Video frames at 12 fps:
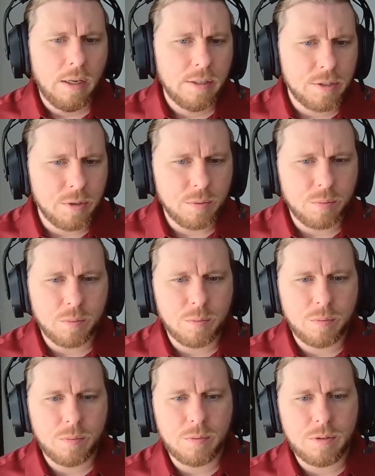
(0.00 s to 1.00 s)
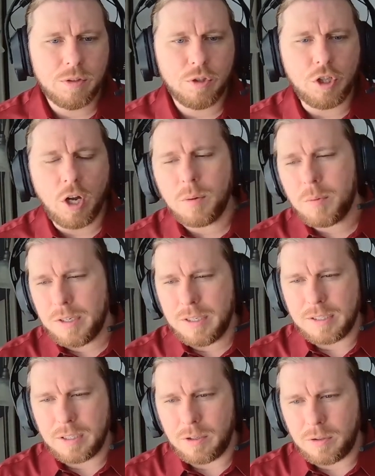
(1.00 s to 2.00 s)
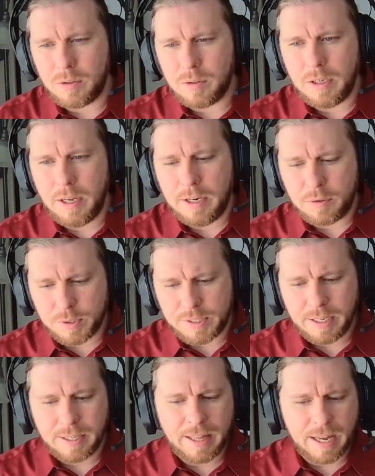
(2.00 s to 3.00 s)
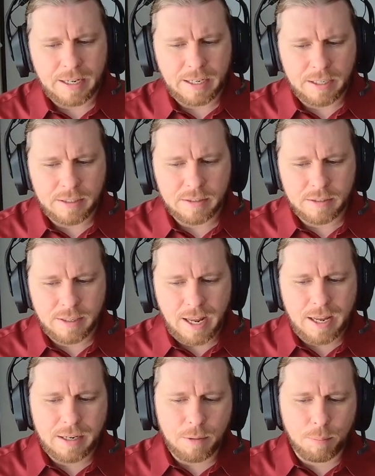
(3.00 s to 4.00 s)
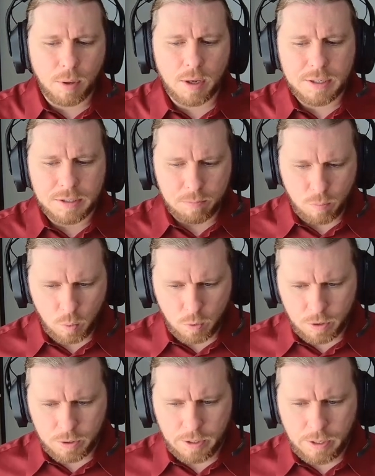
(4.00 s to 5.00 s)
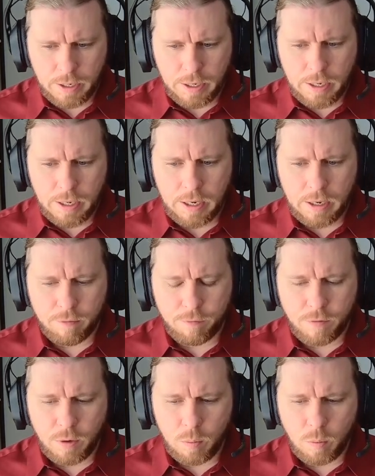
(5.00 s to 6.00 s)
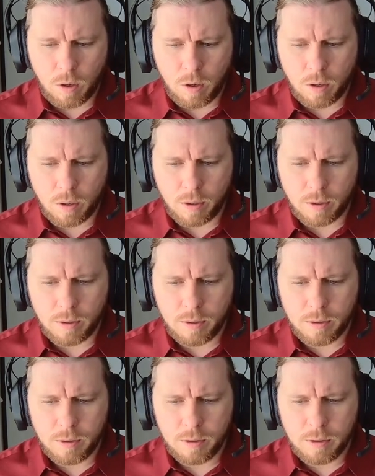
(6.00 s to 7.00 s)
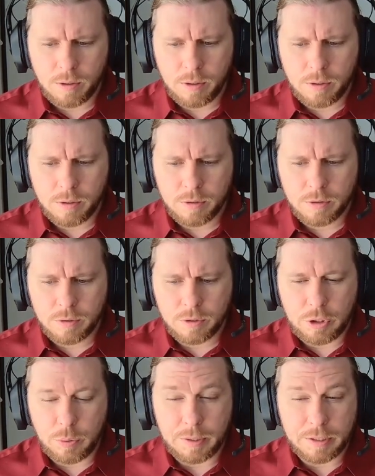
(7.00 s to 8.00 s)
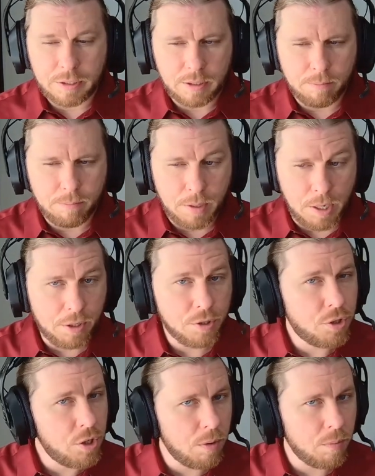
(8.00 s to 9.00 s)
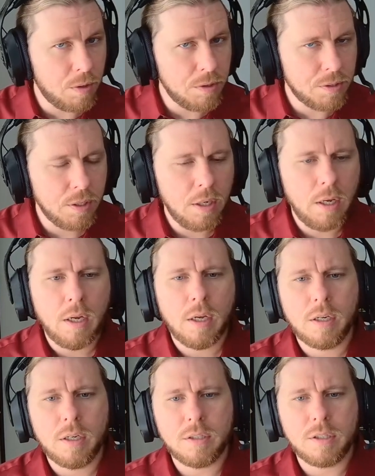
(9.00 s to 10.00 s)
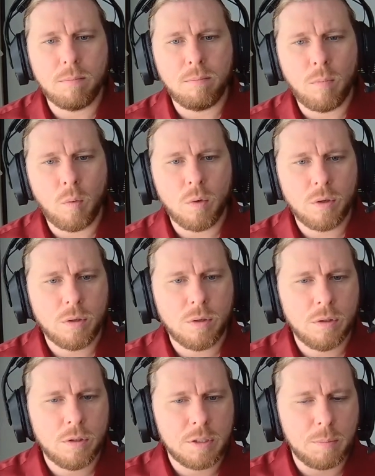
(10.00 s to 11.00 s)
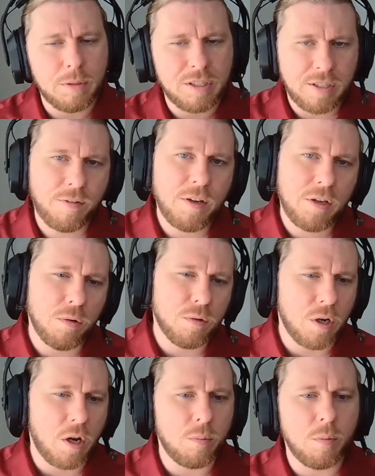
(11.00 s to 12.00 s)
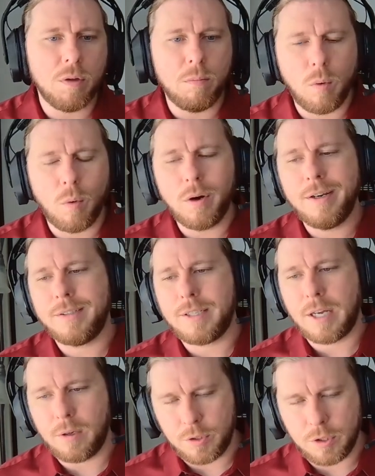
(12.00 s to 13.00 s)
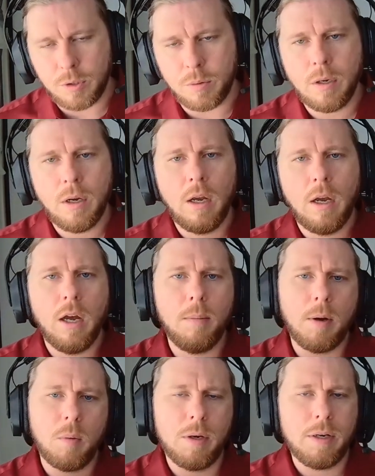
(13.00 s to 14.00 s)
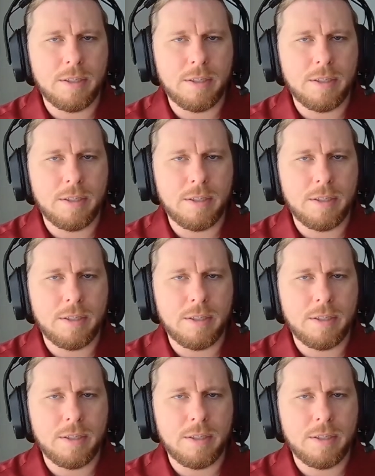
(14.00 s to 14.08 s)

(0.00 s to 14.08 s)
So genre is a little interesting. That applies more if you are doing some niche genres, because the more specific your genre, the more it tells you about what